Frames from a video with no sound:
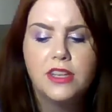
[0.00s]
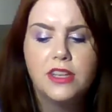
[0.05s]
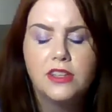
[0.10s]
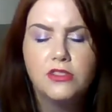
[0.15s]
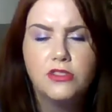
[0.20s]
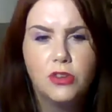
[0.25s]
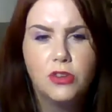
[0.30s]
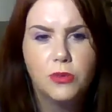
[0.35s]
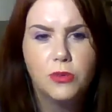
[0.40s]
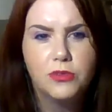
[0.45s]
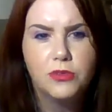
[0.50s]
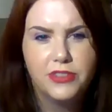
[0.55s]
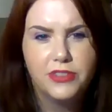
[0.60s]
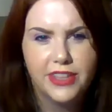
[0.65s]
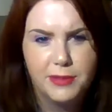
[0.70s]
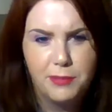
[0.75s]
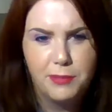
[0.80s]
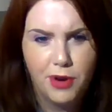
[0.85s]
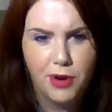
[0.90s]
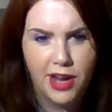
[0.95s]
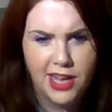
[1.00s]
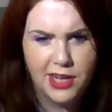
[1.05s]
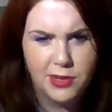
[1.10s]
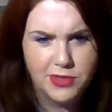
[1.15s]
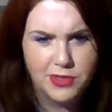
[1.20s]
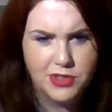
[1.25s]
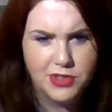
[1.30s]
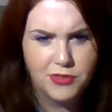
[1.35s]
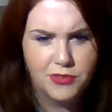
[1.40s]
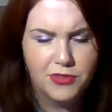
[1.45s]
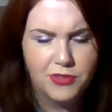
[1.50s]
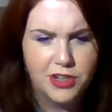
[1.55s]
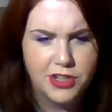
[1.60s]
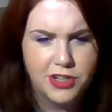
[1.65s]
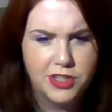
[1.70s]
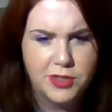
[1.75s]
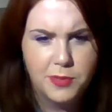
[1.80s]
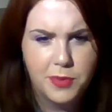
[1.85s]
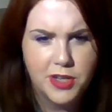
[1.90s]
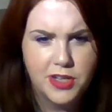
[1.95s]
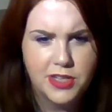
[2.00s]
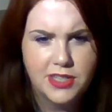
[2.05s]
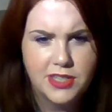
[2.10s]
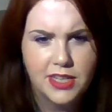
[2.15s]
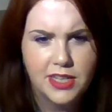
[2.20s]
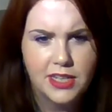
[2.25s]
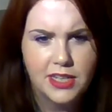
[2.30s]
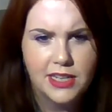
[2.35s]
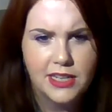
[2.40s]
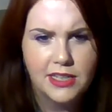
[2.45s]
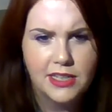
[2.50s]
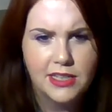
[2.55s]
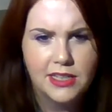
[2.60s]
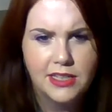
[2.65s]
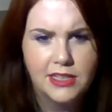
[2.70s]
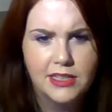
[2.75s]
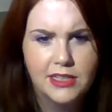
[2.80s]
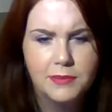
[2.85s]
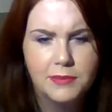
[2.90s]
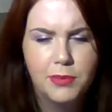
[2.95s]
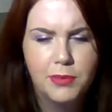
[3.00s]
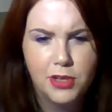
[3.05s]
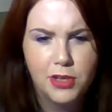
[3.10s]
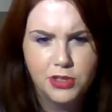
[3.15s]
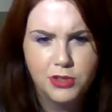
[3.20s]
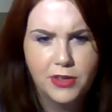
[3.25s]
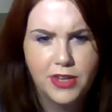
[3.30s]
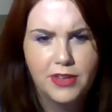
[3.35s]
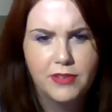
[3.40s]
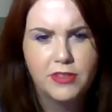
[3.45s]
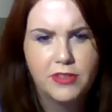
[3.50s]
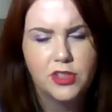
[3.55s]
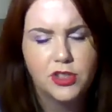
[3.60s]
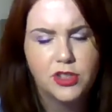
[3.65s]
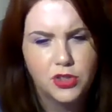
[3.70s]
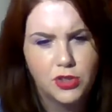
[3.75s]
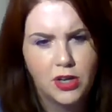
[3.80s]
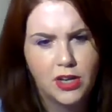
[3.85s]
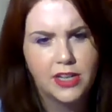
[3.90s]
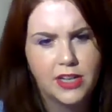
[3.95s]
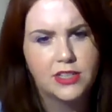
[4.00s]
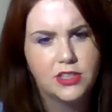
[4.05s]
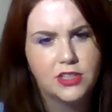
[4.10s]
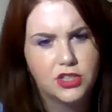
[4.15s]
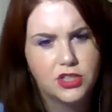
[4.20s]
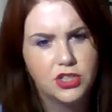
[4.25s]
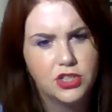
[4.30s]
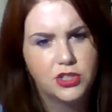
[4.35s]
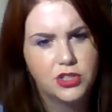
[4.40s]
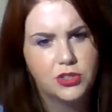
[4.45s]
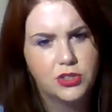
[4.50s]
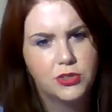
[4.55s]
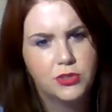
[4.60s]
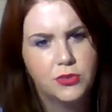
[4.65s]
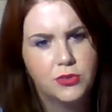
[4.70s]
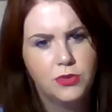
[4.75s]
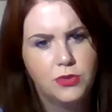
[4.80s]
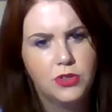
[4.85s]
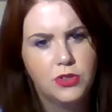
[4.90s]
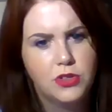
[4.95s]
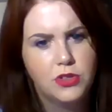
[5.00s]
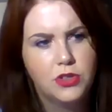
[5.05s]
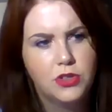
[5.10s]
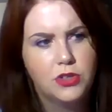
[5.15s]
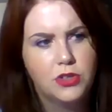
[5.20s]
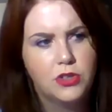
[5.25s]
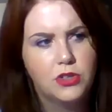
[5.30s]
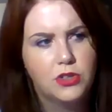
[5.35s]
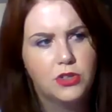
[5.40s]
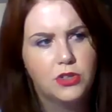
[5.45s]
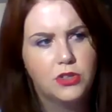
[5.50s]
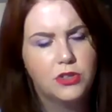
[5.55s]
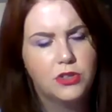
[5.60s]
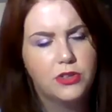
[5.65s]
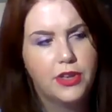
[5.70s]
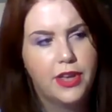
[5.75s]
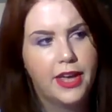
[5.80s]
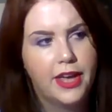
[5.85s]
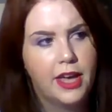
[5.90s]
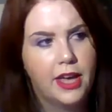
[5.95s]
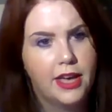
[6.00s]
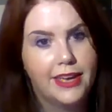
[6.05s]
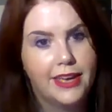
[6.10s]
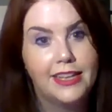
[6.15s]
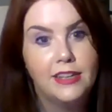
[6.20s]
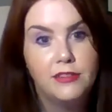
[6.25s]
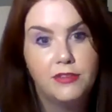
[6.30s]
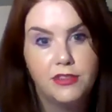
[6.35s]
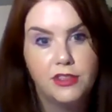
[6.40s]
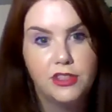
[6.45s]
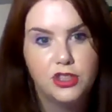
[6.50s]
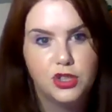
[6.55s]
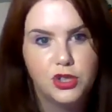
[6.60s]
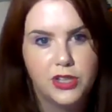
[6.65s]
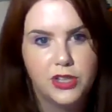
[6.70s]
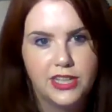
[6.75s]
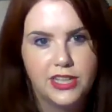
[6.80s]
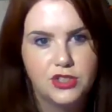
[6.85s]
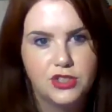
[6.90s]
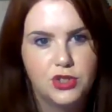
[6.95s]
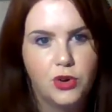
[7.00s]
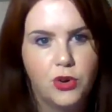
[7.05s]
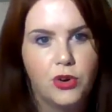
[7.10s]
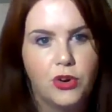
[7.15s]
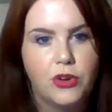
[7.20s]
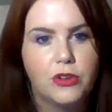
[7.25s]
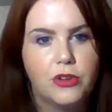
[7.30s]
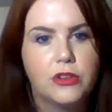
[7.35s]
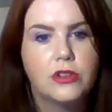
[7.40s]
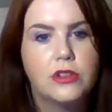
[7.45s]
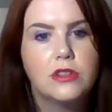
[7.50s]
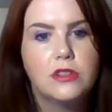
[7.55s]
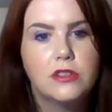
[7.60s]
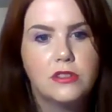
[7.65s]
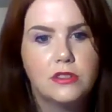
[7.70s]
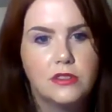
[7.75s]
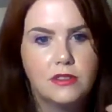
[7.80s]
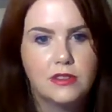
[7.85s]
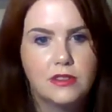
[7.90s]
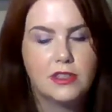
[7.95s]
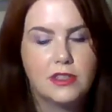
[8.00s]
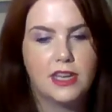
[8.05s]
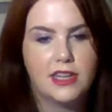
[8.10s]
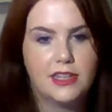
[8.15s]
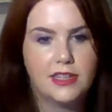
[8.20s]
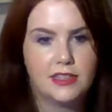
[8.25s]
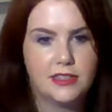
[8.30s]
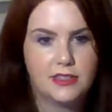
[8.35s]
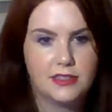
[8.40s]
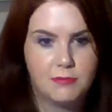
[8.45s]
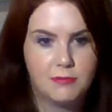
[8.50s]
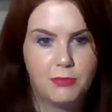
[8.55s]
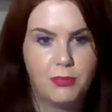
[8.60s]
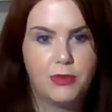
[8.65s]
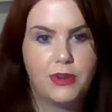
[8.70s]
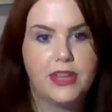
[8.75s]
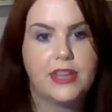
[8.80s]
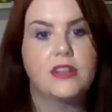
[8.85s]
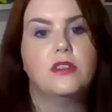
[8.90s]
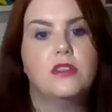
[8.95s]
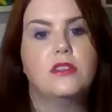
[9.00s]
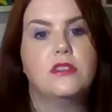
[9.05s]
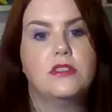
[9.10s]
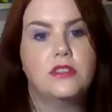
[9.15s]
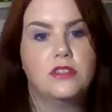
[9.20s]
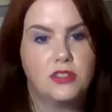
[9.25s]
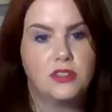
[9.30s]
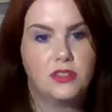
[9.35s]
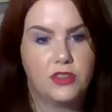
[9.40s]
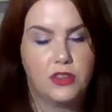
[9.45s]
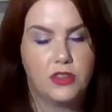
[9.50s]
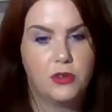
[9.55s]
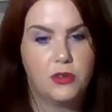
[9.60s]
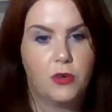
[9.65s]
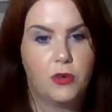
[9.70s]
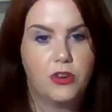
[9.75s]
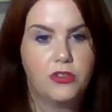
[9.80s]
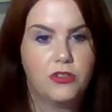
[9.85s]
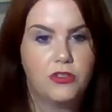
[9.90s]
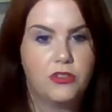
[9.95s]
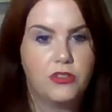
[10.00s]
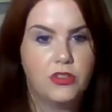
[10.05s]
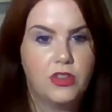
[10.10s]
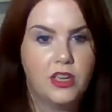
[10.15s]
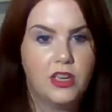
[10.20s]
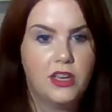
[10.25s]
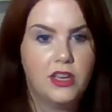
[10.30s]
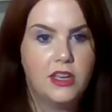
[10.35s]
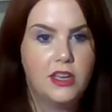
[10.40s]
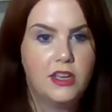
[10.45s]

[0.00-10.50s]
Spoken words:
they don't think Bran was the first person Bloodraven tried to infiltrate or kind of bring to the north.